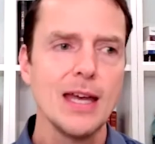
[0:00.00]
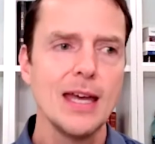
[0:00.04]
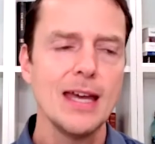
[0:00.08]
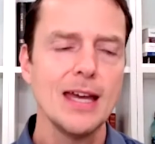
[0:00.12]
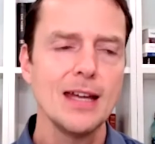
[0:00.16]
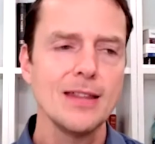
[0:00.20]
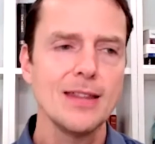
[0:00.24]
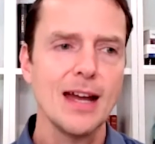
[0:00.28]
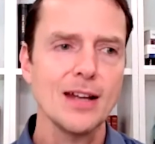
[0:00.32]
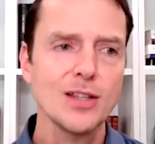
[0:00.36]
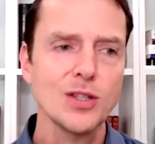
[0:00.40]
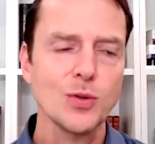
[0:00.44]

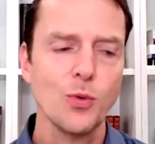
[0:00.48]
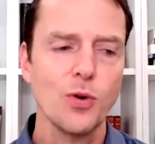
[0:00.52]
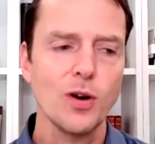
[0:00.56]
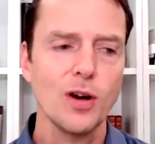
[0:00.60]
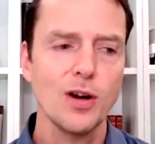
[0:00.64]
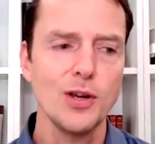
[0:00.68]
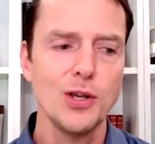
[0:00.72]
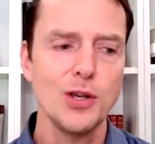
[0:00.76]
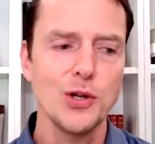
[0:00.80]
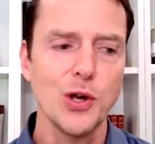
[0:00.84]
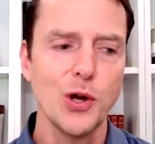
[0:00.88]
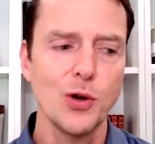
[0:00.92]
And that's
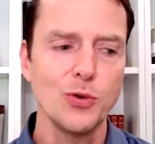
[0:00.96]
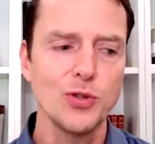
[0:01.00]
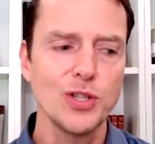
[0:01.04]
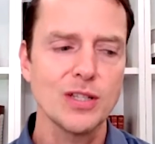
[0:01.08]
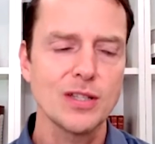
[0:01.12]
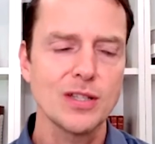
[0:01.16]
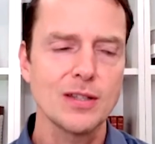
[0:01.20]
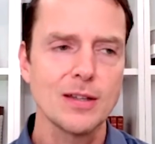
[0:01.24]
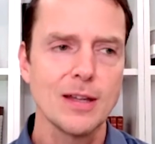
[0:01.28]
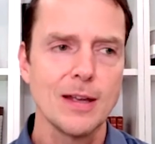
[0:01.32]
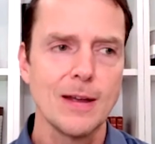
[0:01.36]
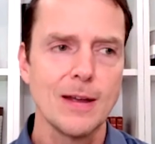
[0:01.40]
where, you know,
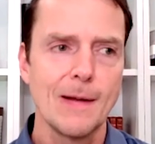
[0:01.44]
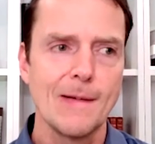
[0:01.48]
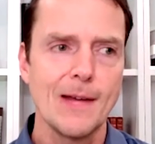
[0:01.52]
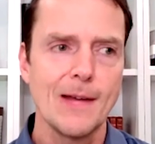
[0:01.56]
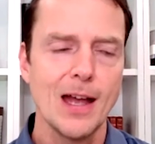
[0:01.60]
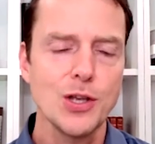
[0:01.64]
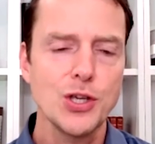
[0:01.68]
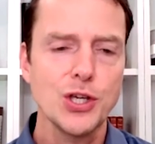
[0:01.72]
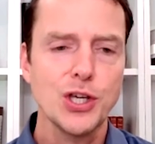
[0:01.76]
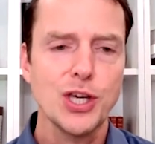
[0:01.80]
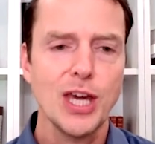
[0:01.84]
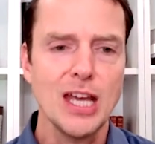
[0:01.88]
just
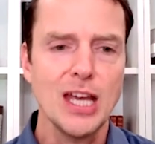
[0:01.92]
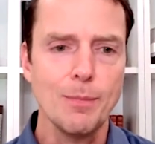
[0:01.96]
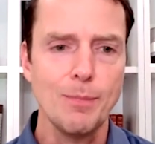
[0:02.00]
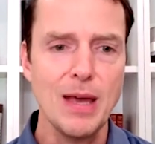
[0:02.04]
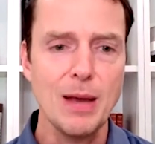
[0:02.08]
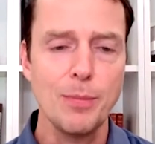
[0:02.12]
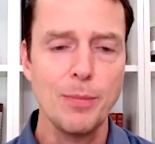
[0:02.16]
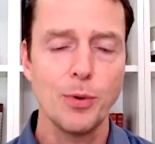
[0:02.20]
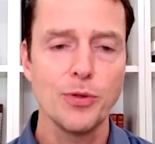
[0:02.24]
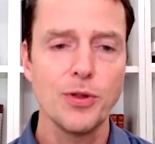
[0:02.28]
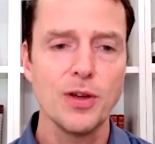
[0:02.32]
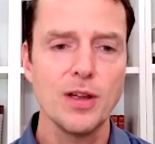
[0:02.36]
educating
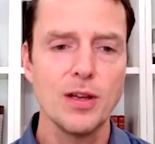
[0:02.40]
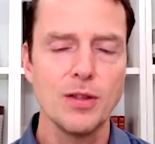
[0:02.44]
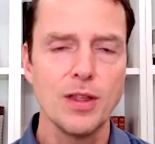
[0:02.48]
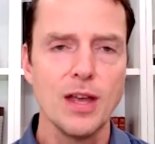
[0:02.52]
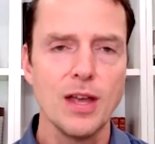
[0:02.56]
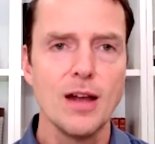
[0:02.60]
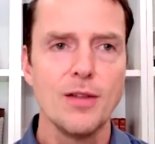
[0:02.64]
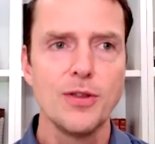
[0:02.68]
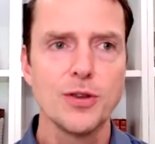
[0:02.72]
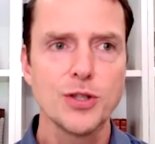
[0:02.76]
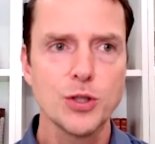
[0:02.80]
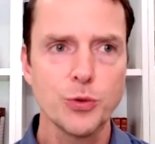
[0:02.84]
people that
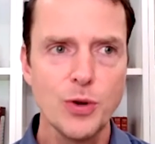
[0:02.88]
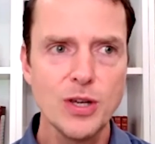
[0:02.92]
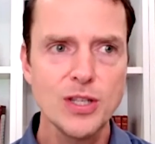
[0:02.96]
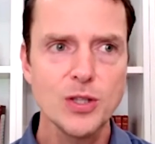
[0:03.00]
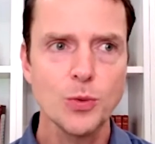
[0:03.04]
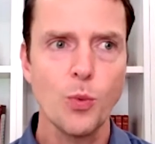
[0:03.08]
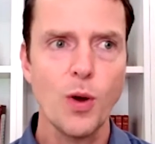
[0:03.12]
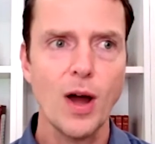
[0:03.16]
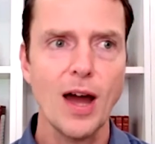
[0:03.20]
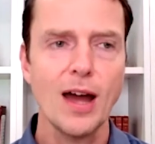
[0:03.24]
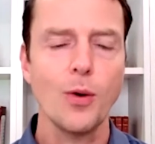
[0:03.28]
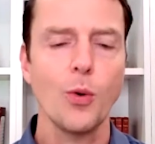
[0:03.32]
there's a
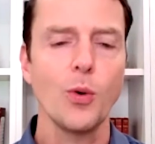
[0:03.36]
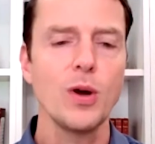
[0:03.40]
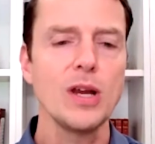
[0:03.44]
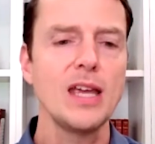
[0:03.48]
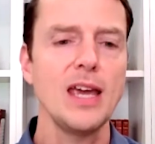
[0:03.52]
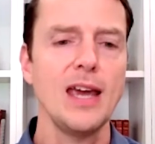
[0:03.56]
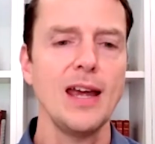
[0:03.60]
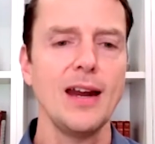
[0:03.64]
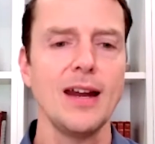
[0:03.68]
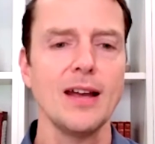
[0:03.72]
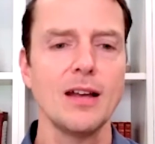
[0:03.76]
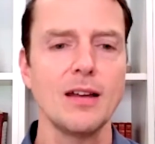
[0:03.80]
reason why
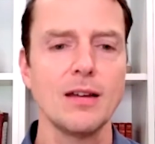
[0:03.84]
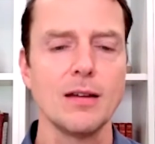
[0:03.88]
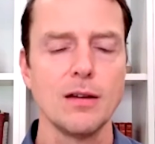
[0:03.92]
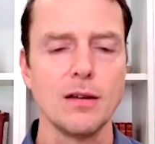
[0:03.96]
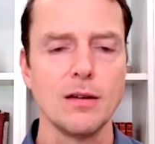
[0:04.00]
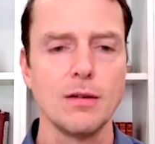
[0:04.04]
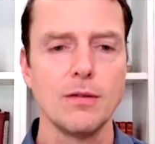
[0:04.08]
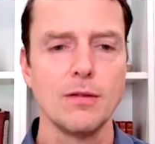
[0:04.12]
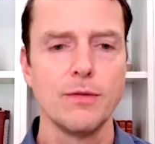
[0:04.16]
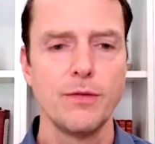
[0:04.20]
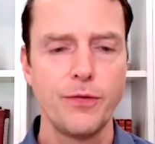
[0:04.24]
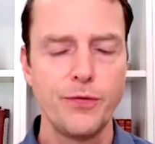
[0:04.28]
organic
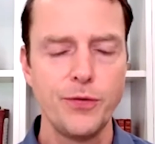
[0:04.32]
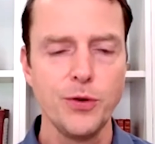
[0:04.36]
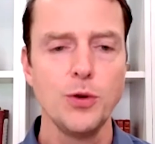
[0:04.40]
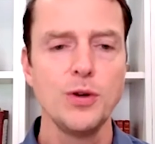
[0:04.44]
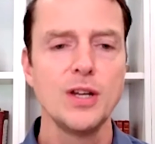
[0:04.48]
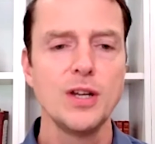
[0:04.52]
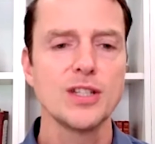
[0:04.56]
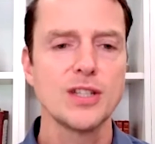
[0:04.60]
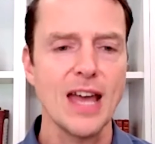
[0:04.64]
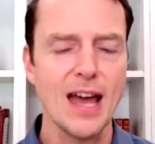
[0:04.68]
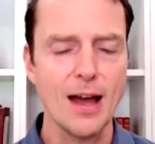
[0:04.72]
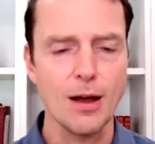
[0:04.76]

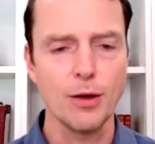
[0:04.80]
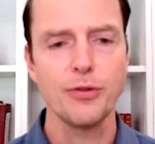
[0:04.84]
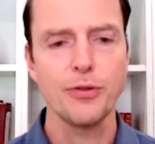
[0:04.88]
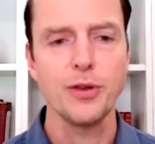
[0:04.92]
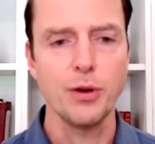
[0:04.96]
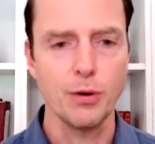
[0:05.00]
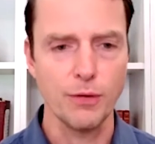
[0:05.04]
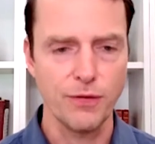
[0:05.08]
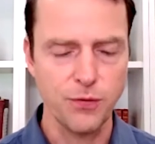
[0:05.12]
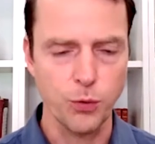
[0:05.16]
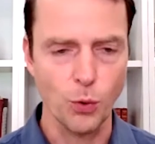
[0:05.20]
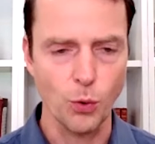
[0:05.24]
food is
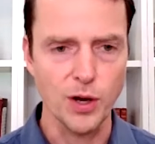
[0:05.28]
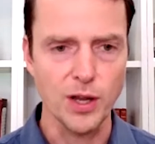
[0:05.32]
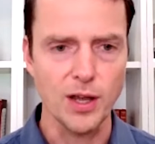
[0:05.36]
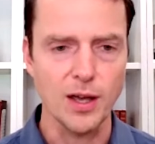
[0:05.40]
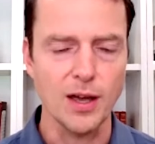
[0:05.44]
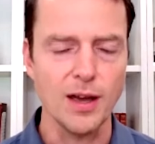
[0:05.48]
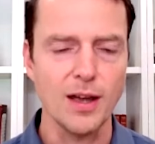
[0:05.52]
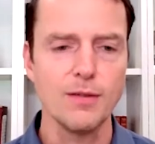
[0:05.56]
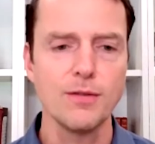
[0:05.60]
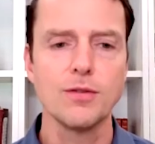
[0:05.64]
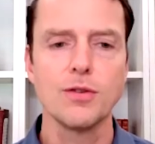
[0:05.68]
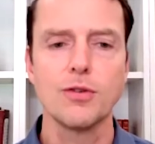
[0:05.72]
healthier for you
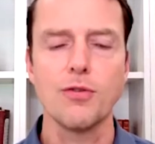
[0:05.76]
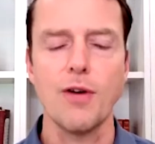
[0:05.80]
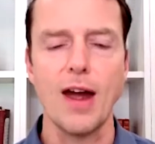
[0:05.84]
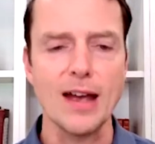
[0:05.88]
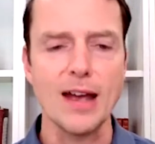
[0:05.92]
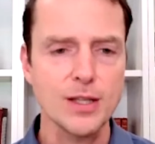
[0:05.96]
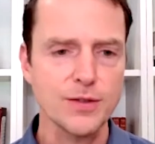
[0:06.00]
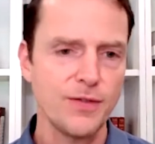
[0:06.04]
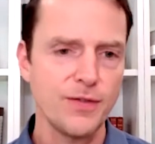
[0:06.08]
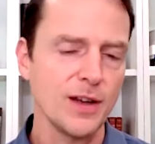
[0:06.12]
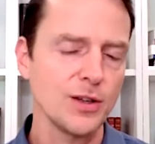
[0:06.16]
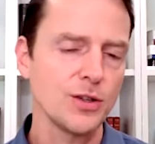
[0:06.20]
and
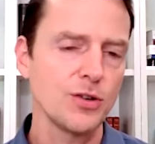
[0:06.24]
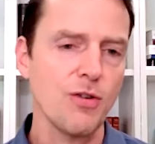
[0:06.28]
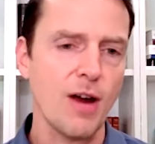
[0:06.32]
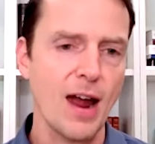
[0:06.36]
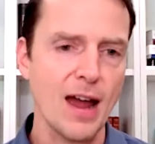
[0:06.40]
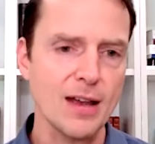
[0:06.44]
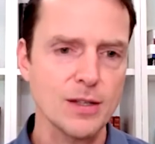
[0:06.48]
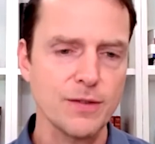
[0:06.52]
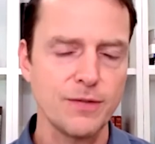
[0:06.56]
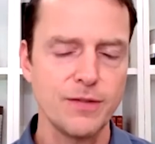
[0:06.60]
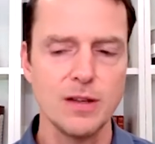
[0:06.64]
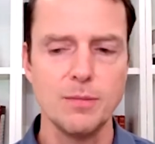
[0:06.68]
grass fed,
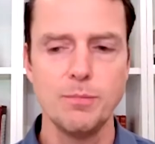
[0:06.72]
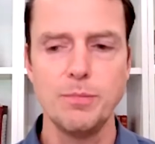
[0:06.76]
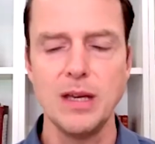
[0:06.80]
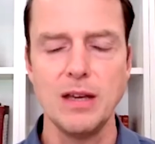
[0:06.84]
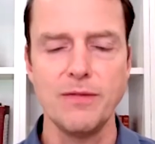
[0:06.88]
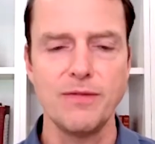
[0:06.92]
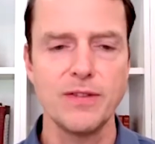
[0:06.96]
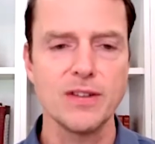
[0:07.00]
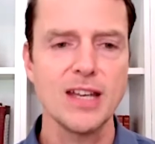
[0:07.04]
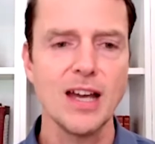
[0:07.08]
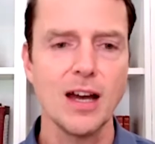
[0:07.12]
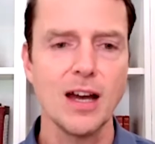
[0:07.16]
grass fed
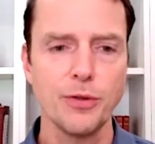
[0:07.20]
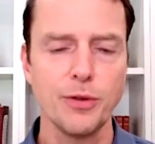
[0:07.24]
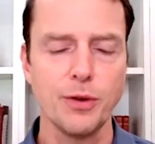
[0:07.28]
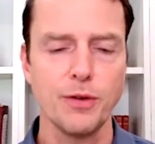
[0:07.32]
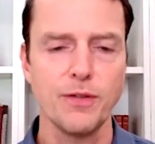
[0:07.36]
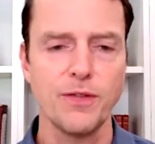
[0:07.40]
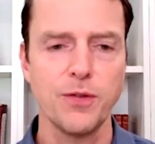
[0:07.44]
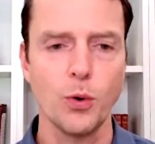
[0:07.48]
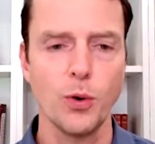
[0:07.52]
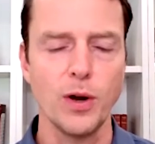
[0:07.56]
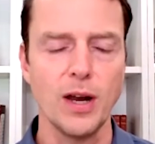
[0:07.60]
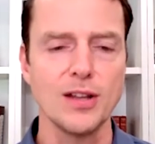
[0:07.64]
beef is
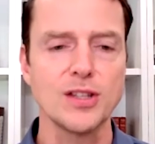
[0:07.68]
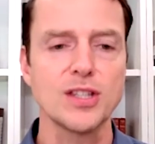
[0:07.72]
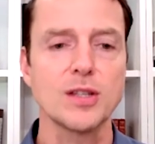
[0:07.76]
healthier for you.